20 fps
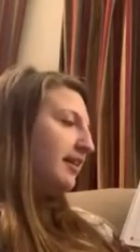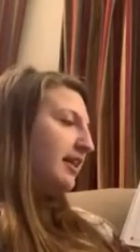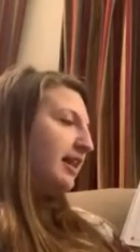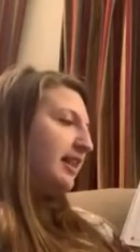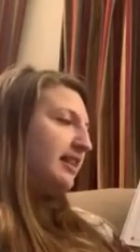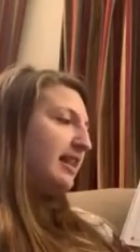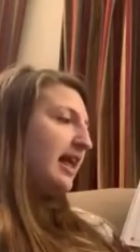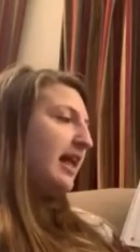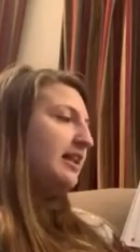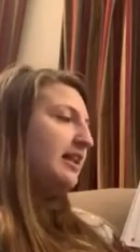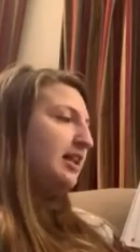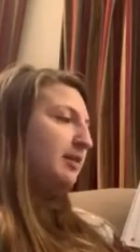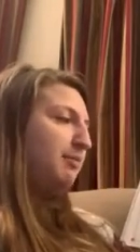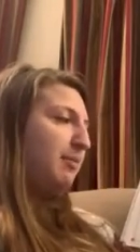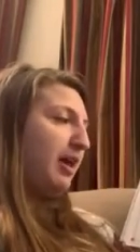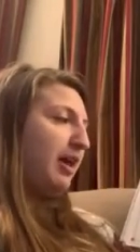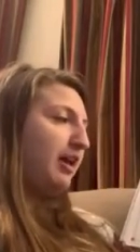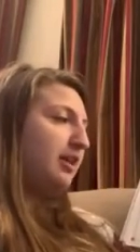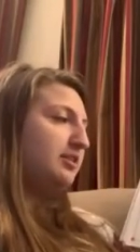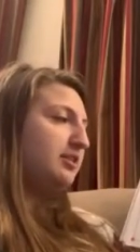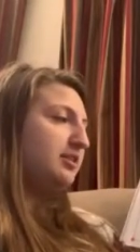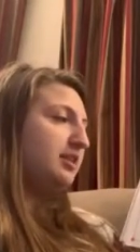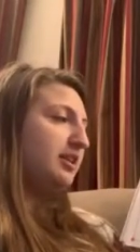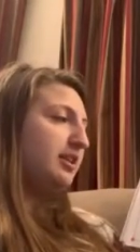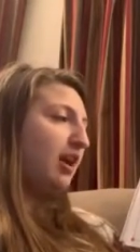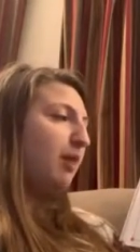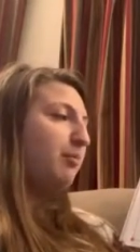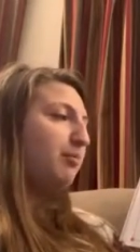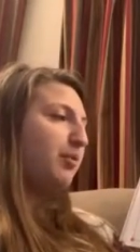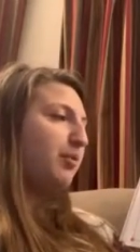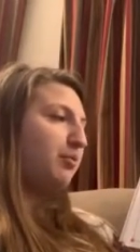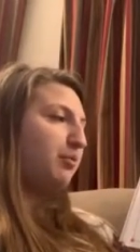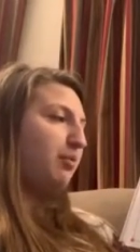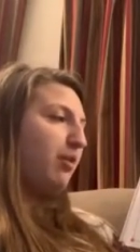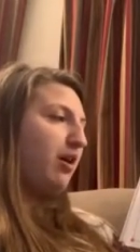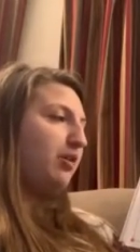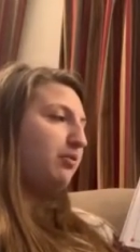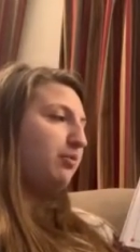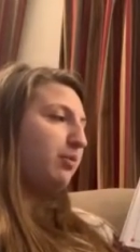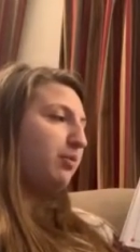Then he makes the number
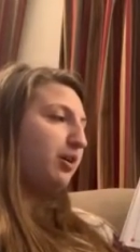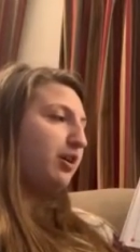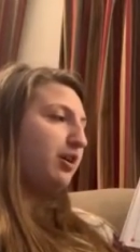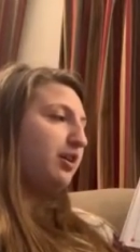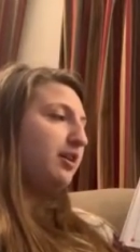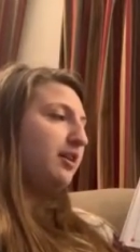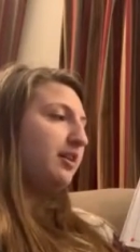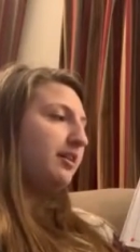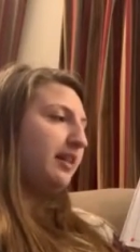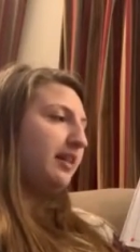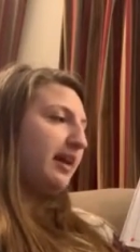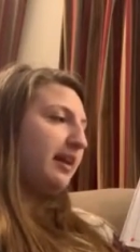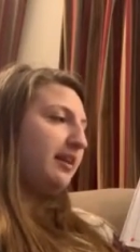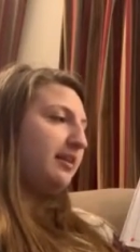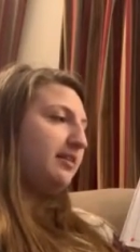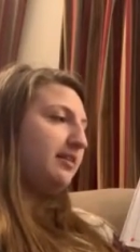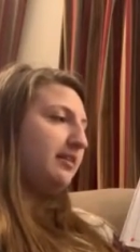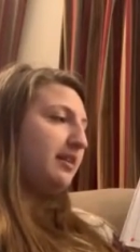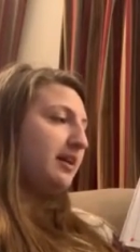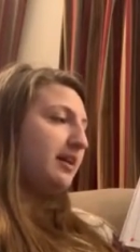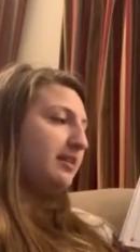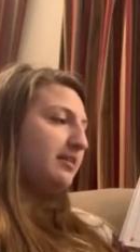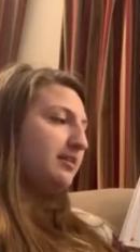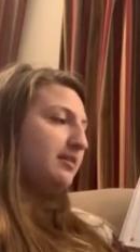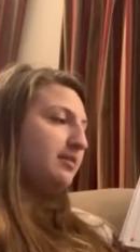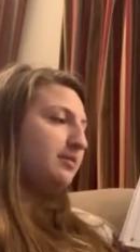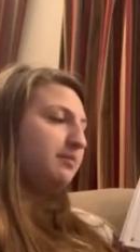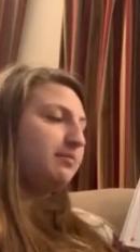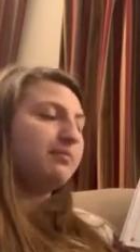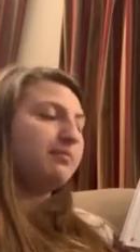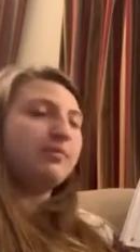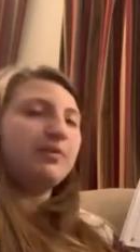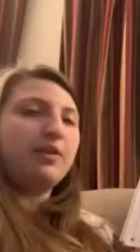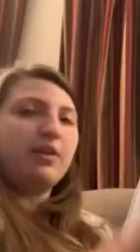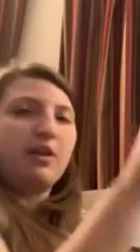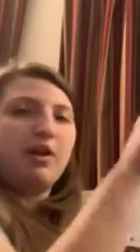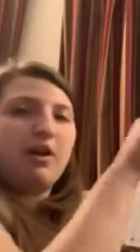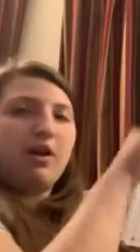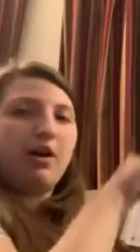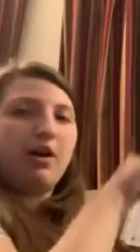one word like this.
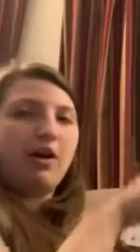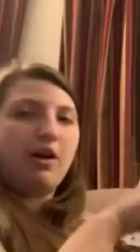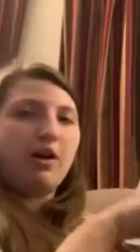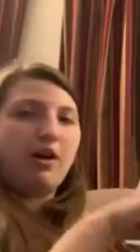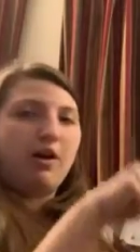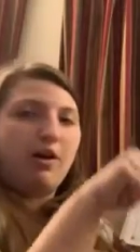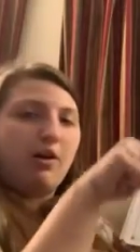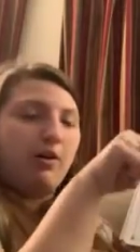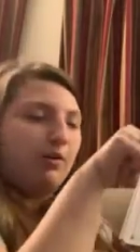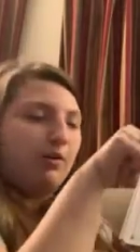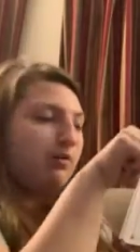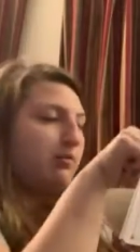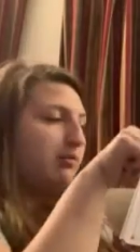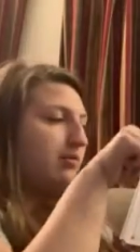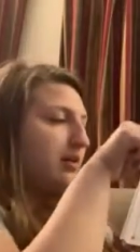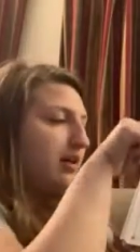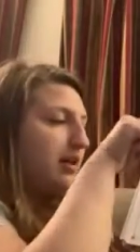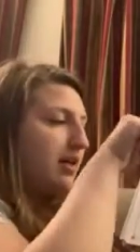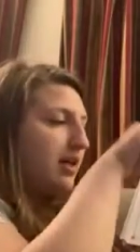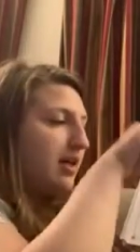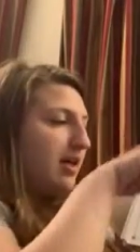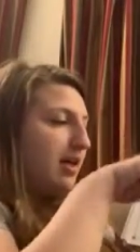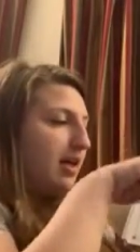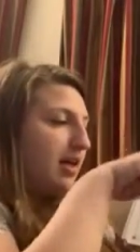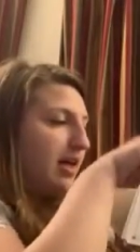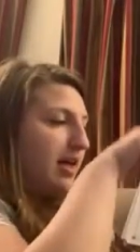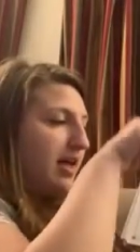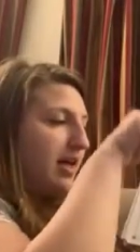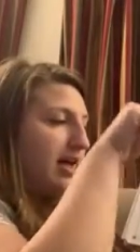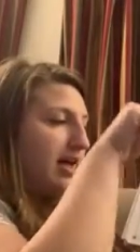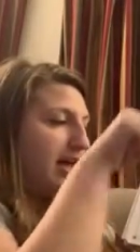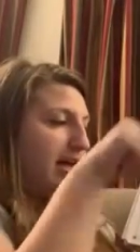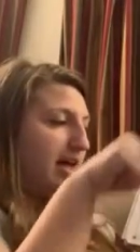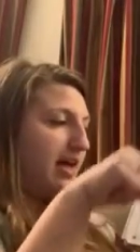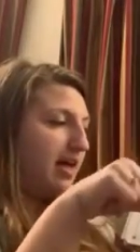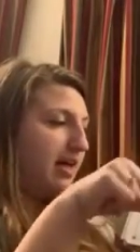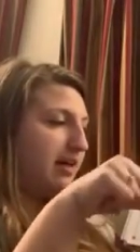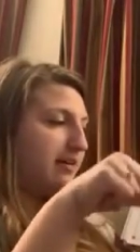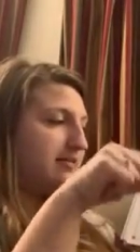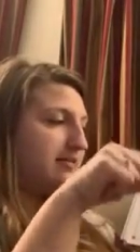O,
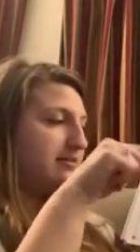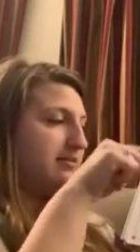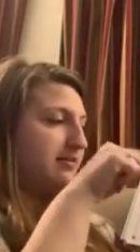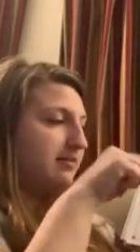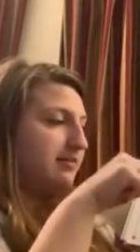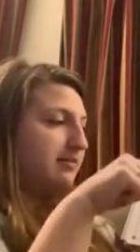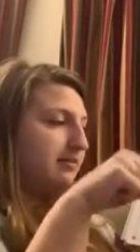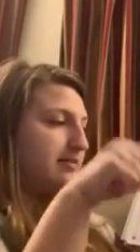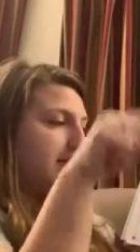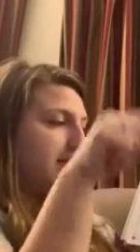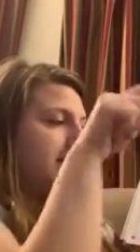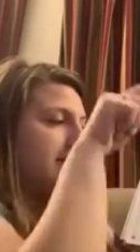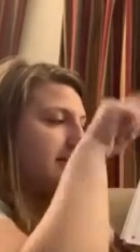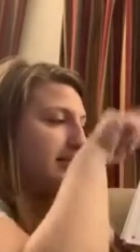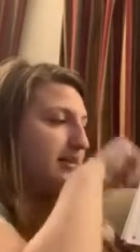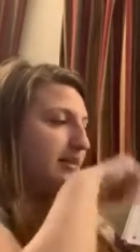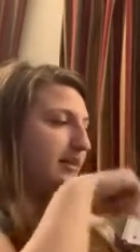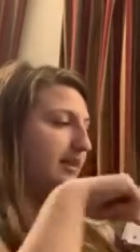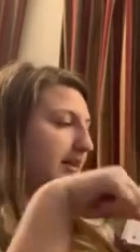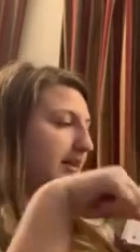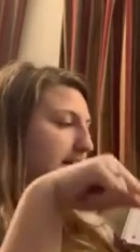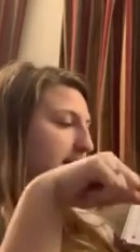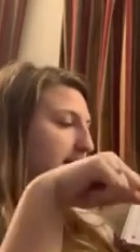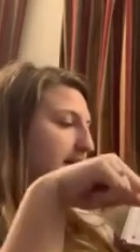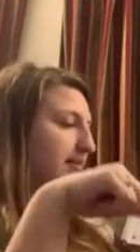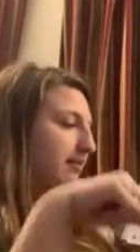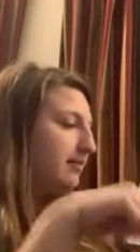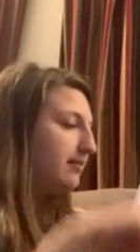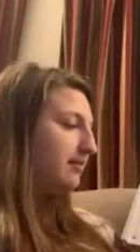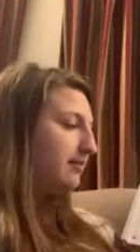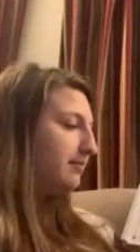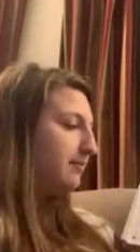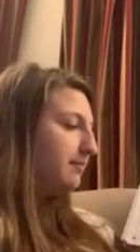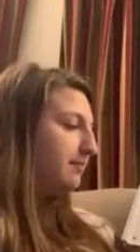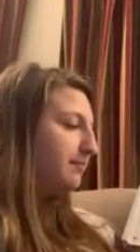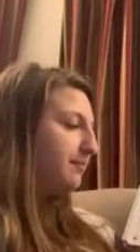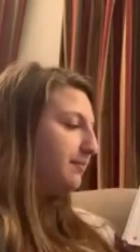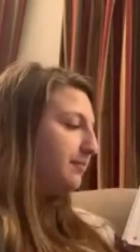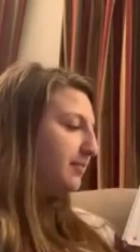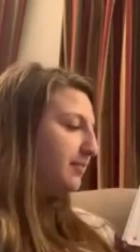N, E.
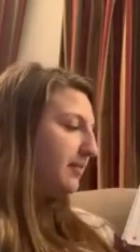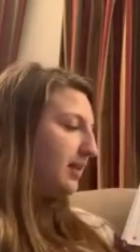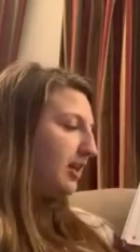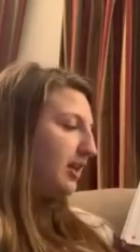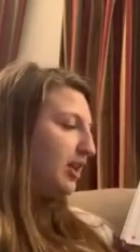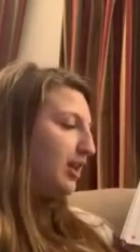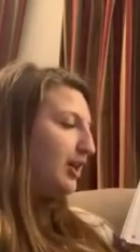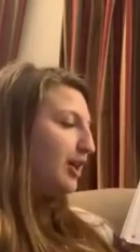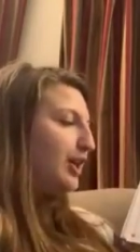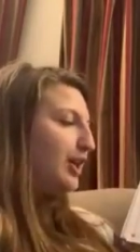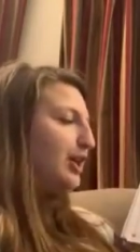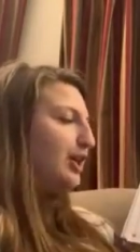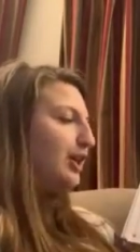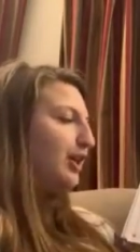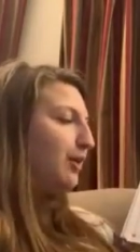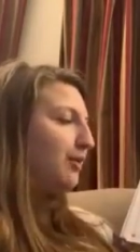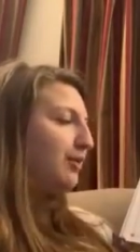You